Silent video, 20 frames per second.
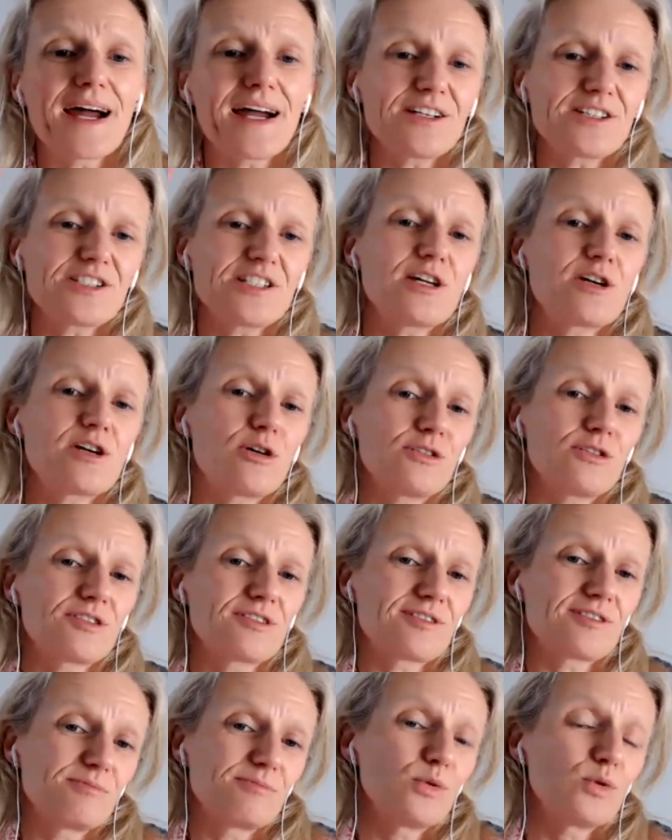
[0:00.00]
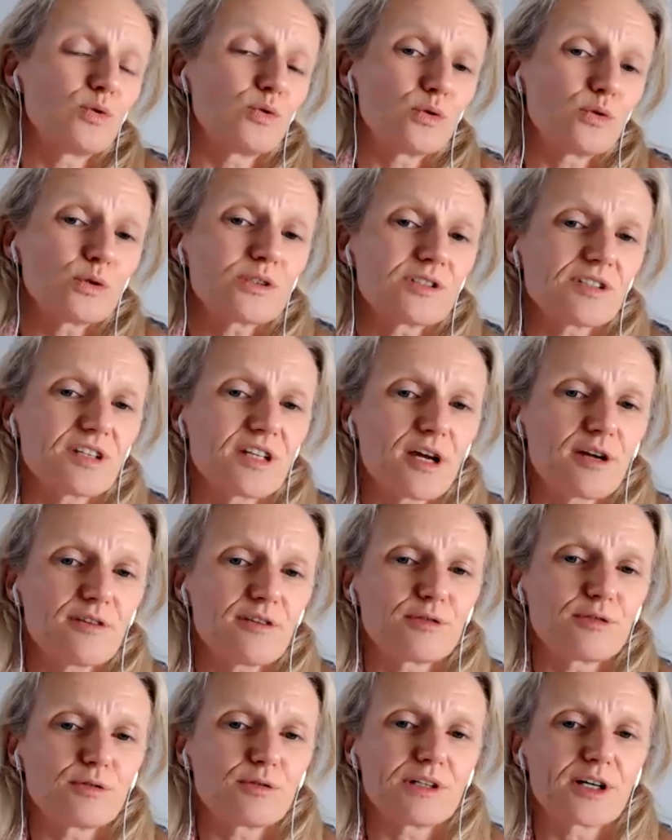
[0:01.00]
actually costs more to the
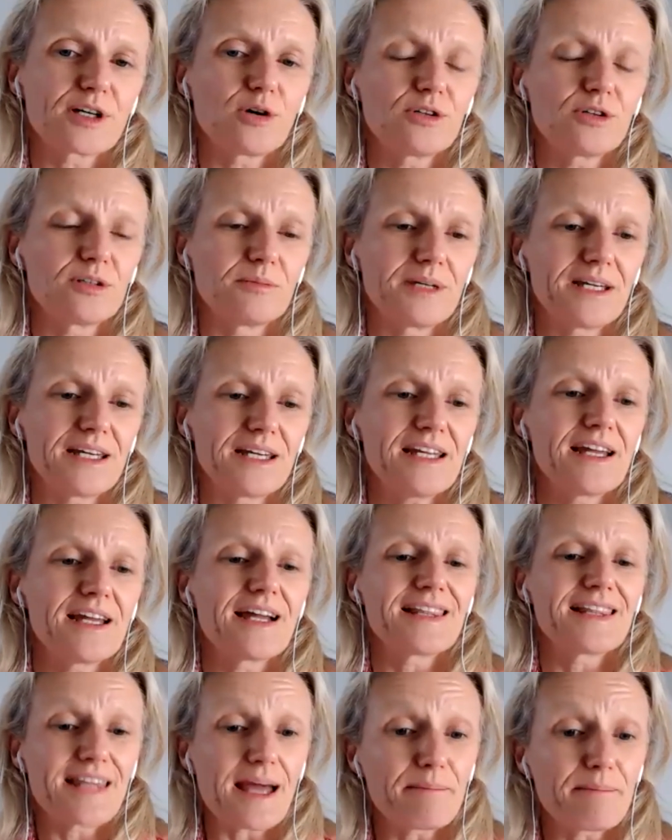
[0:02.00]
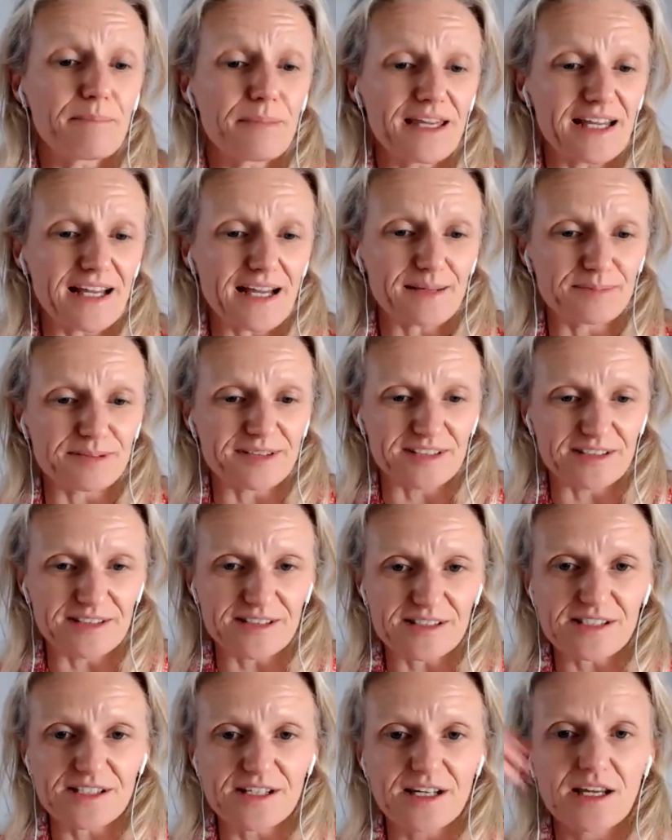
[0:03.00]
overall economy than being
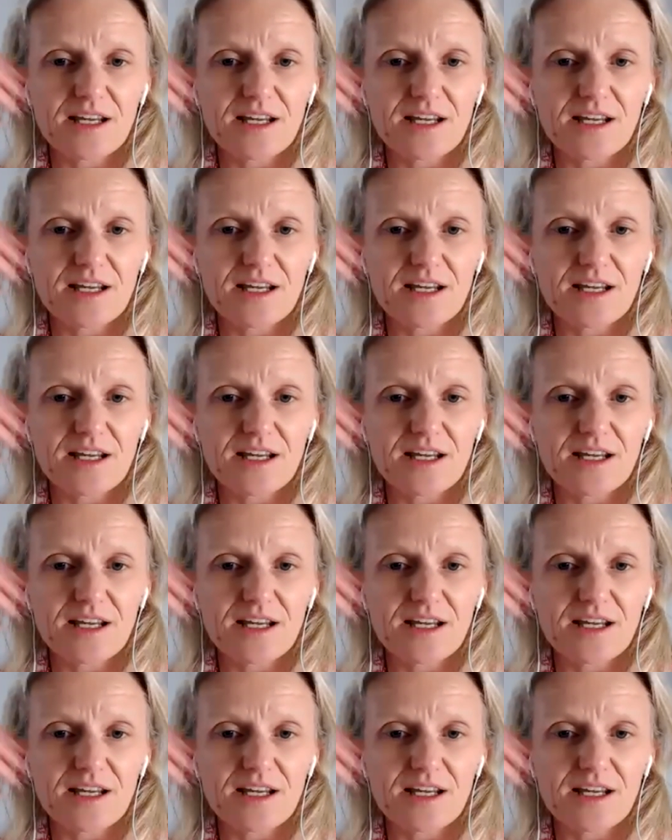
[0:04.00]
absent.